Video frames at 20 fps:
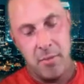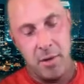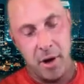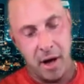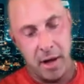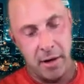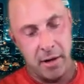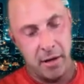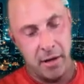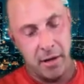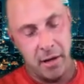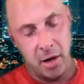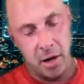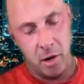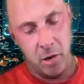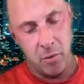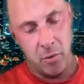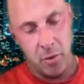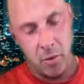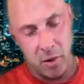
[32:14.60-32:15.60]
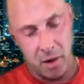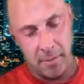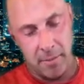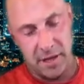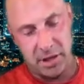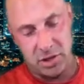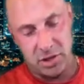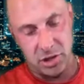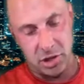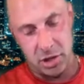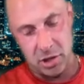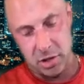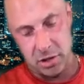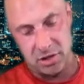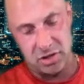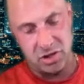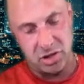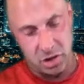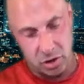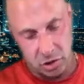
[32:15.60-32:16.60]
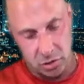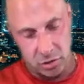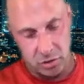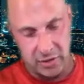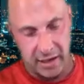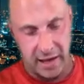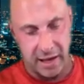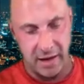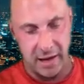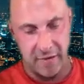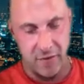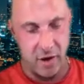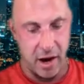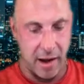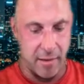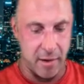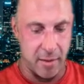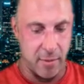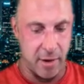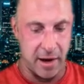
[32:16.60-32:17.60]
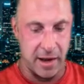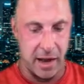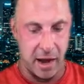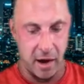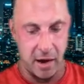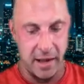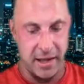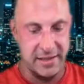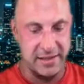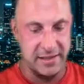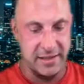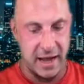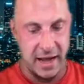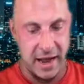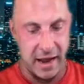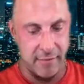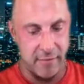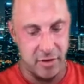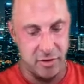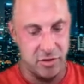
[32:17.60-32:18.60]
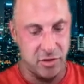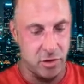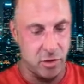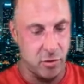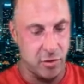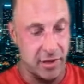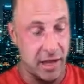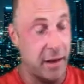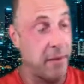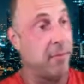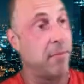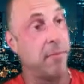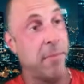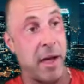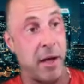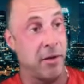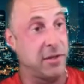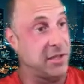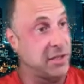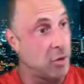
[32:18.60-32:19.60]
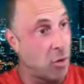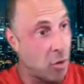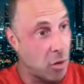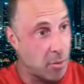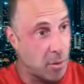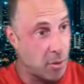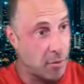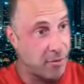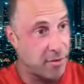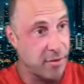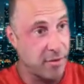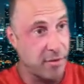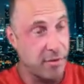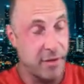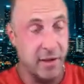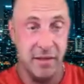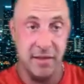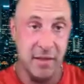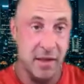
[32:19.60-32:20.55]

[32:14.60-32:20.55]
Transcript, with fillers: But you know, we want to make sure too that if you're having a breakout, it's not having to do with like balancing hormones.